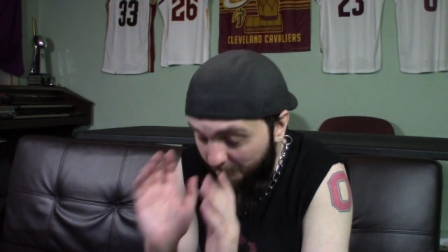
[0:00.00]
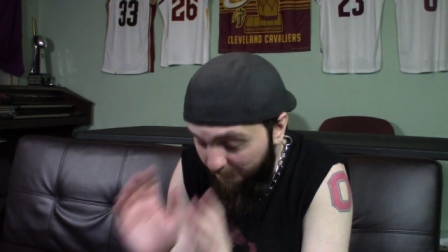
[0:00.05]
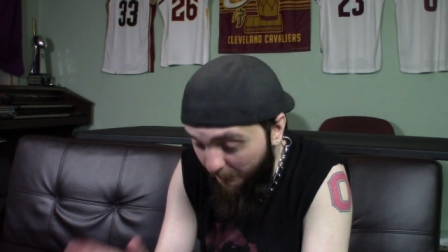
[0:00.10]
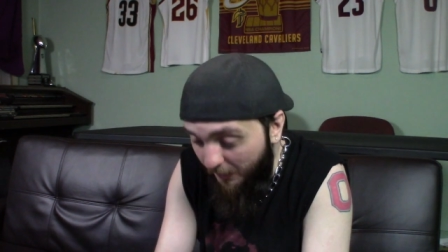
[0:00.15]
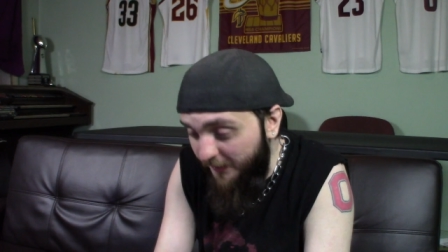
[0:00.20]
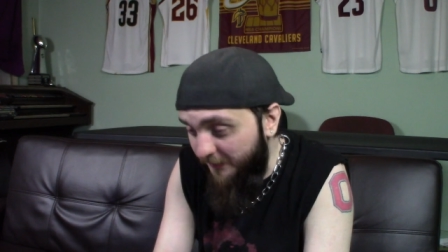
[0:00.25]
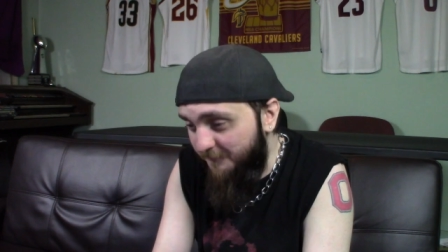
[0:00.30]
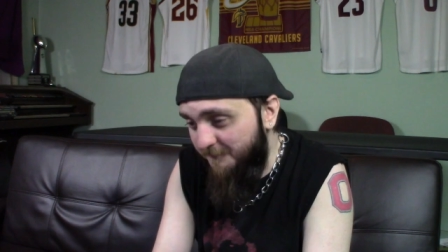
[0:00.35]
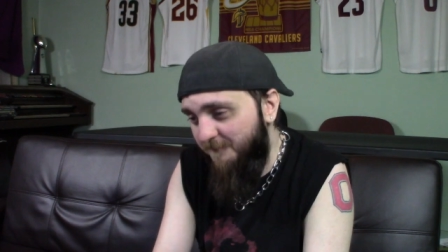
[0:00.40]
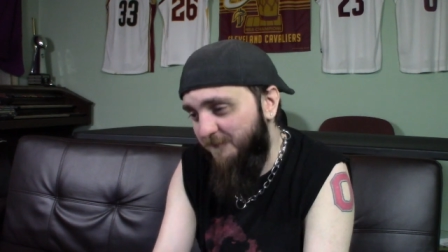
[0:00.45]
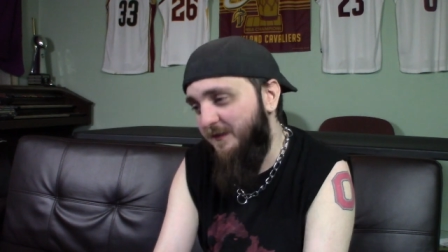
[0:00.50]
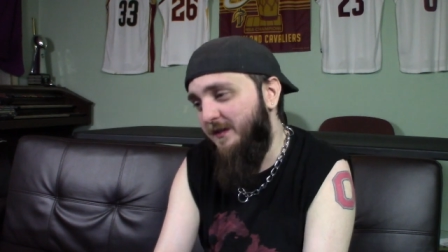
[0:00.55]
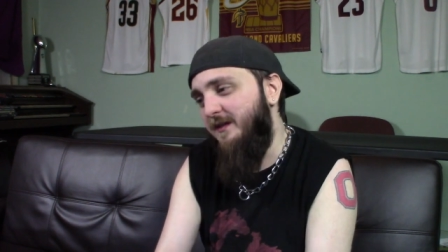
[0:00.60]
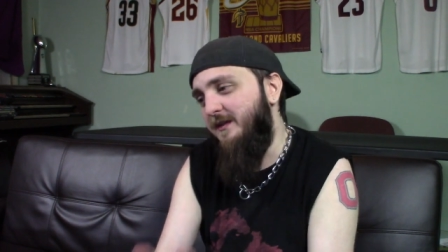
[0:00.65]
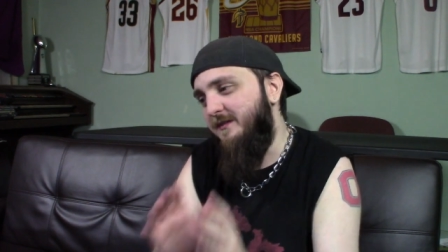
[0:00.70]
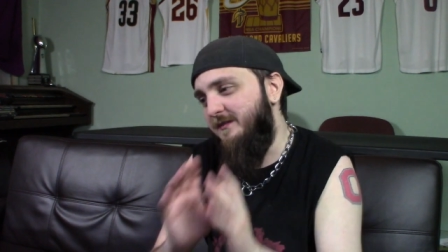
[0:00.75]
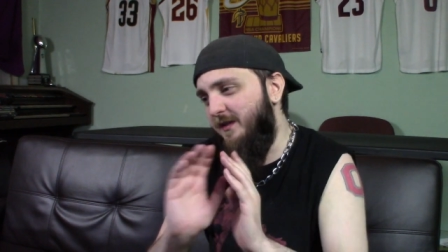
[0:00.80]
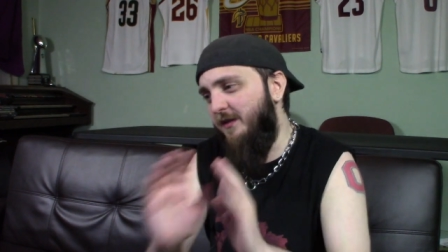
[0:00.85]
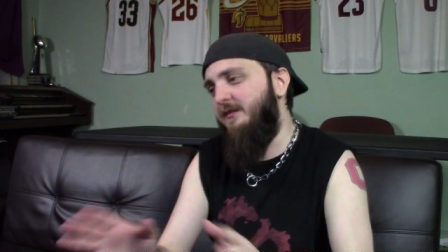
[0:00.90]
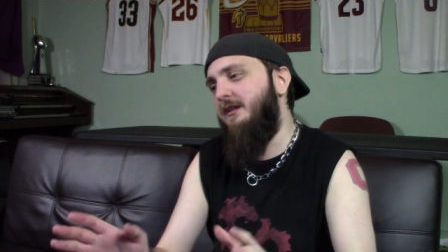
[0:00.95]
But,
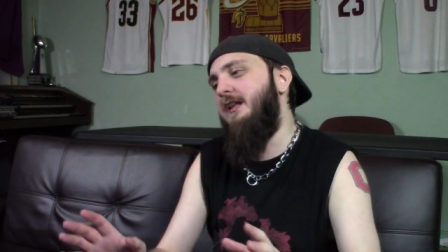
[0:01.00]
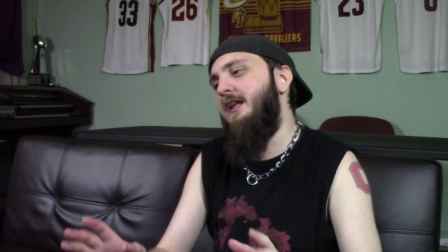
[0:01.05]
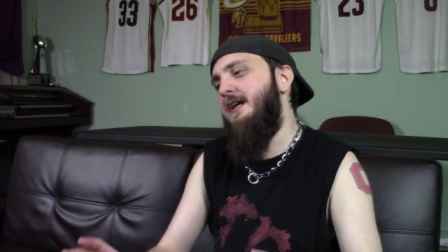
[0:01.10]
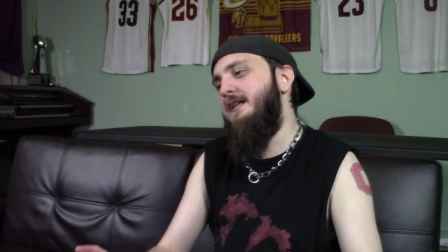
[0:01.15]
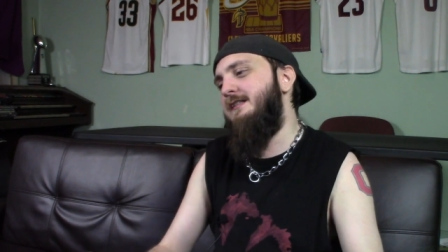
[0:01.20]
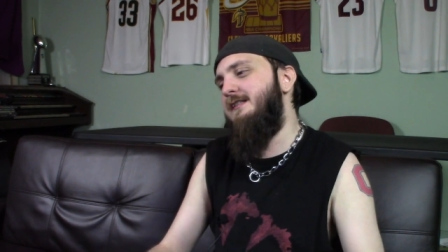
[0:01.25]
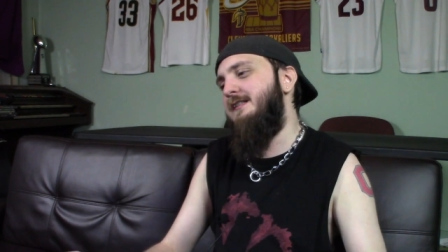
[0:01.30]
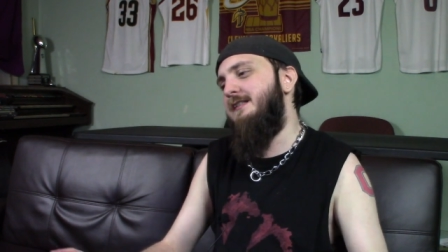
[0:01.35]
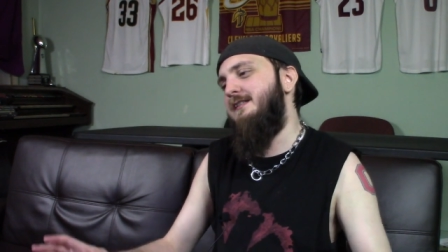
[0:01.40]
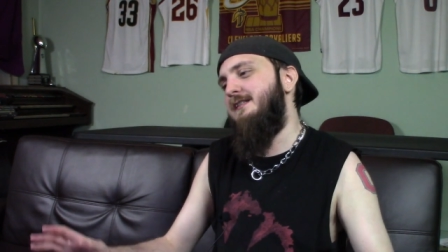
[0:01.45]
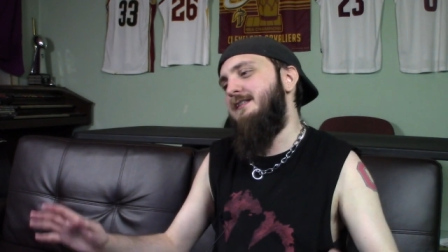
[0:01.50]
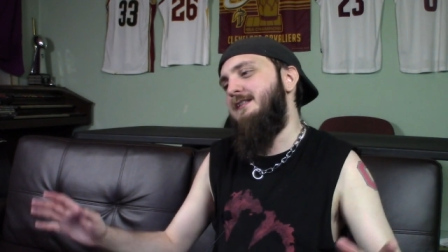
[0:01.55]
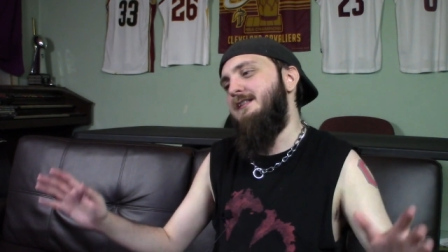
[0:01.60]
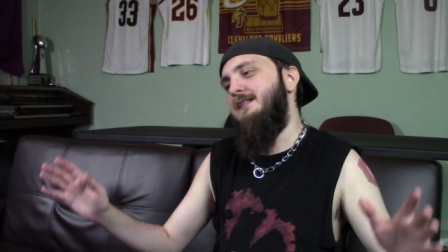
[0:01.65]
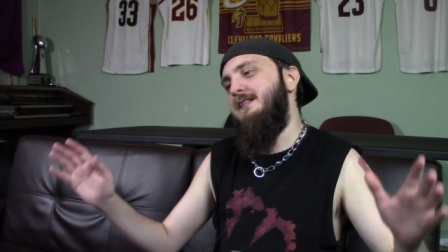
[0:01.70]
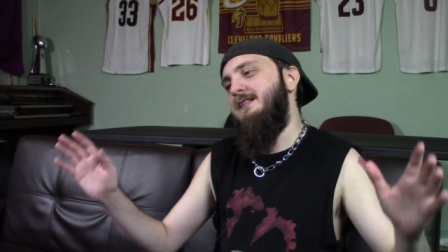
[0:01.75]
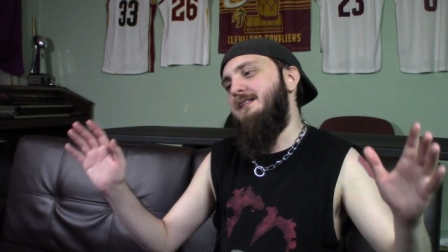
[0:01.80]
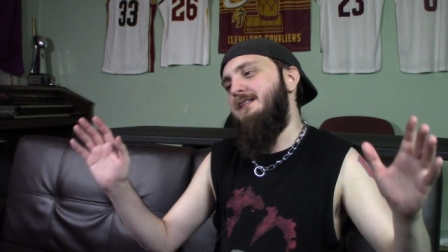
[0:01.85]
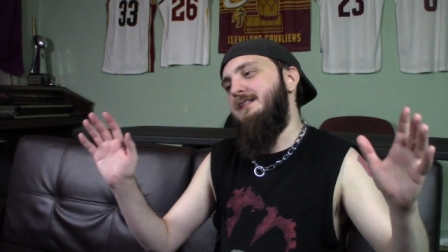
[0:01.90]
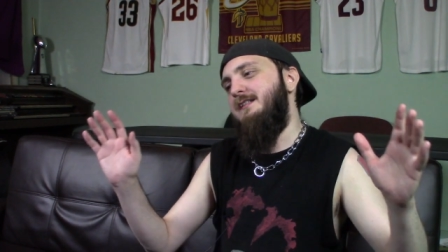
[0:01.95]
nonetheless,
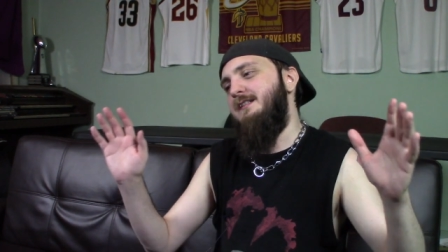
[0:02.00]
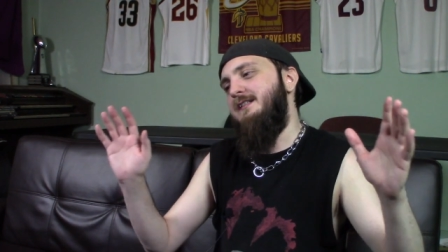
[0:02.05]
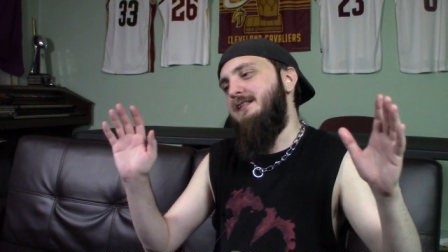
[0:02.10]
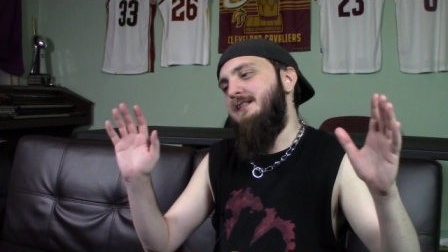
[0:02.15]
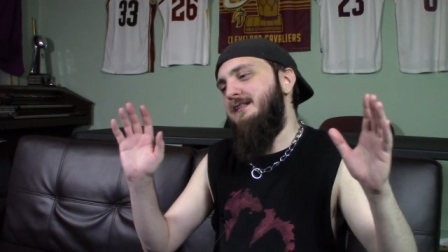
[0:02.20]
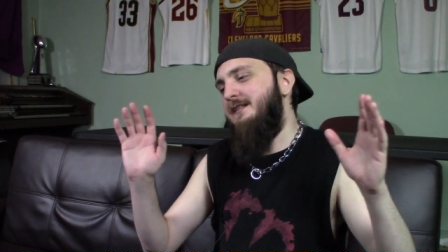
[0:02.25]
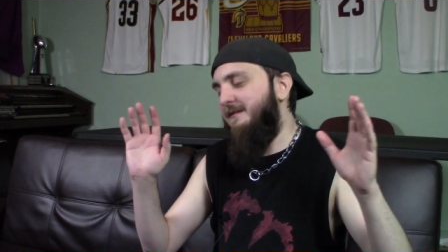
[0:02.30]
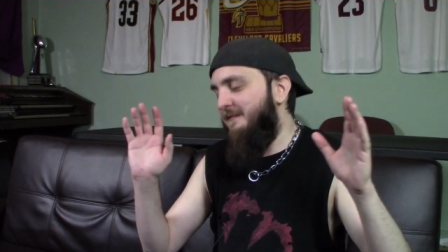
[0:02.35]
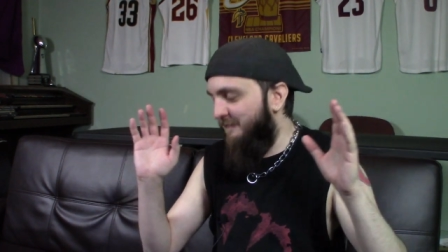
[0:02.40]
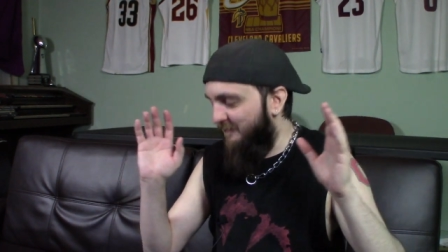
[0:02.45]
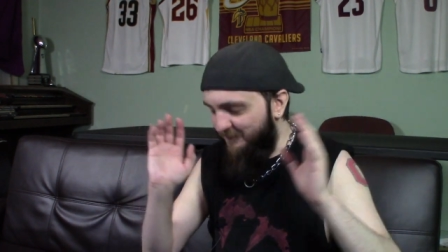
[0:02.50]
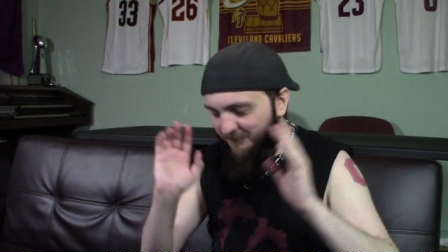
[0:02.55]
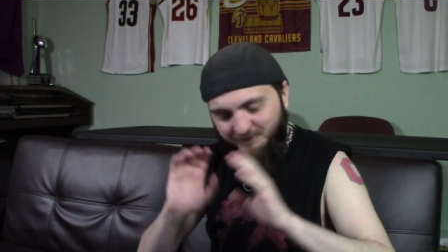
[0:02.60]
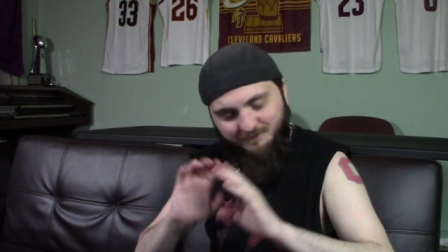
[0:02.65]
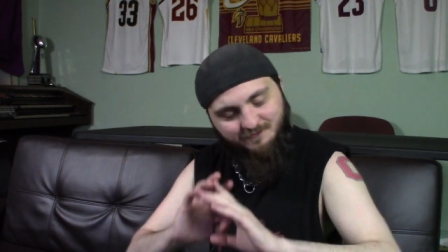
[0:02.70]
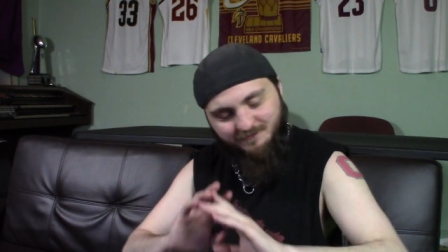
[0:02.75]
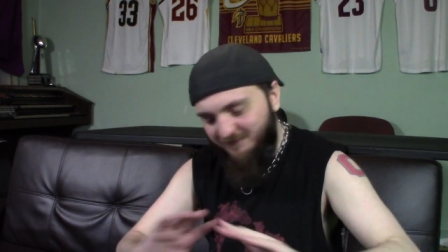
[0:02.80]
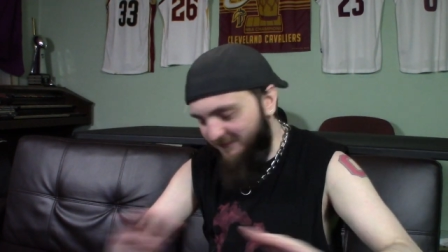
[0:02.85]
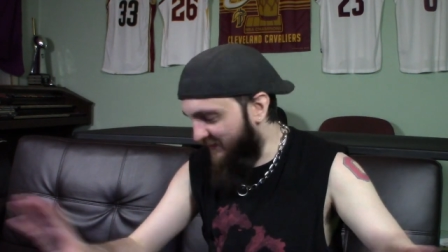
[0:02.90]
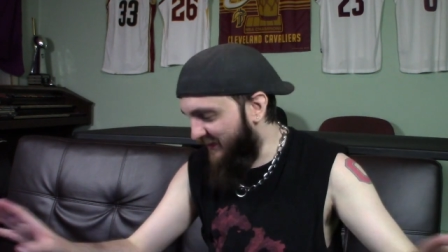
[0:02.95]

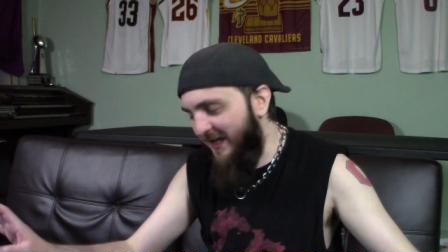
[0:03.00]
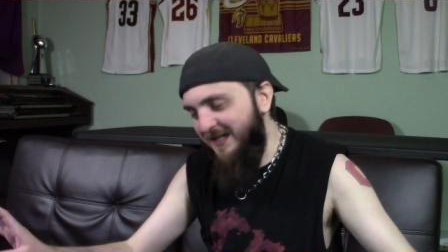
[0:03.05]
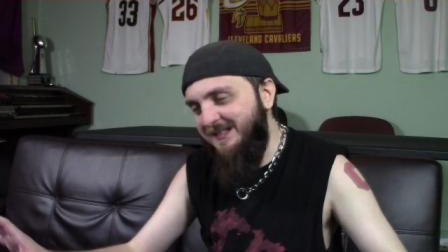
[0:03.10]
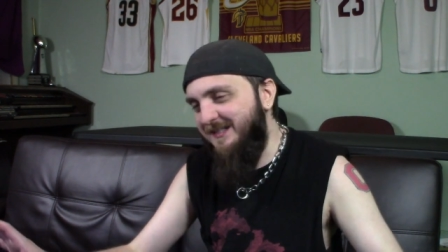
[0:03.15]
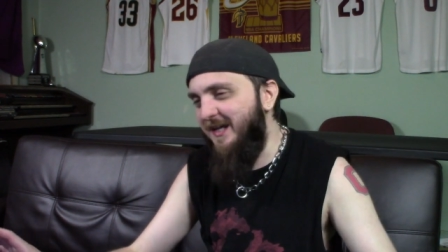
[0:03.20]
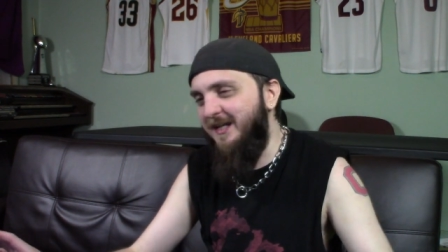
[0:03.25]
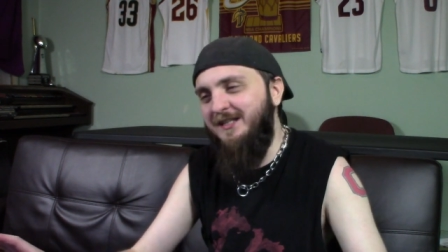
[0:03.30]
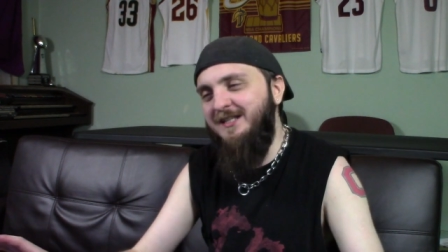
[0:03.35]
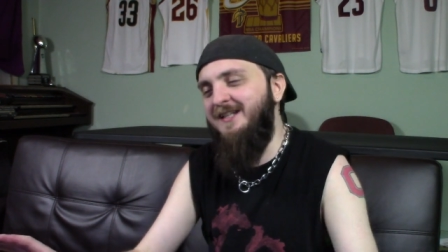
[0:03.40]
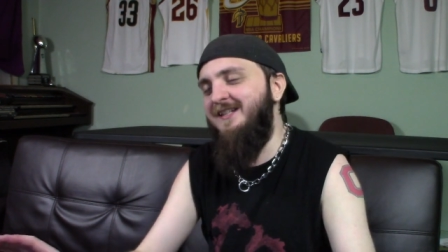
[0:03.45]
that's not,